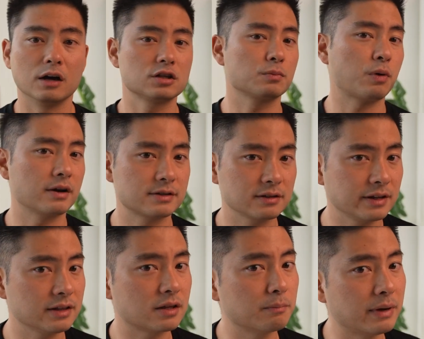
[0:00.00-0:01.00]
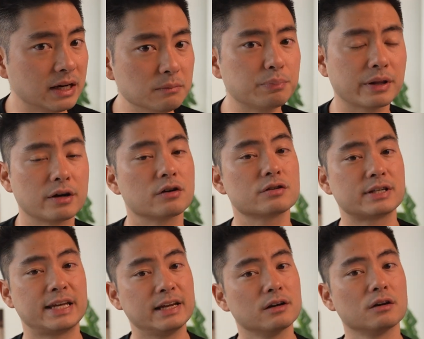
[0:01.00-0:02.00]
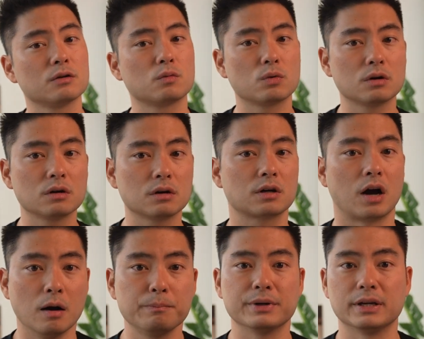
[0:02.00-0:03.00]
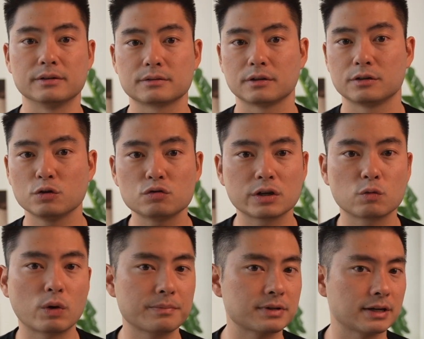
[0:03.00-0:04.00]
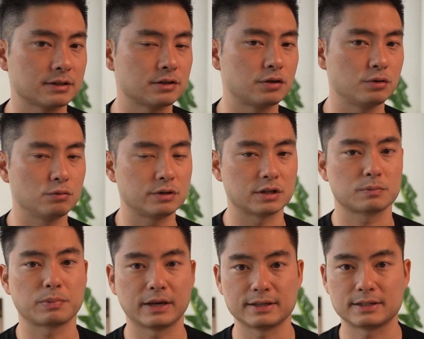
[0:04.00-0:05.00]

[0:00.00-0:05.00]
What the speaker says: Unsurprisingly, the main players here were companies, using websites to display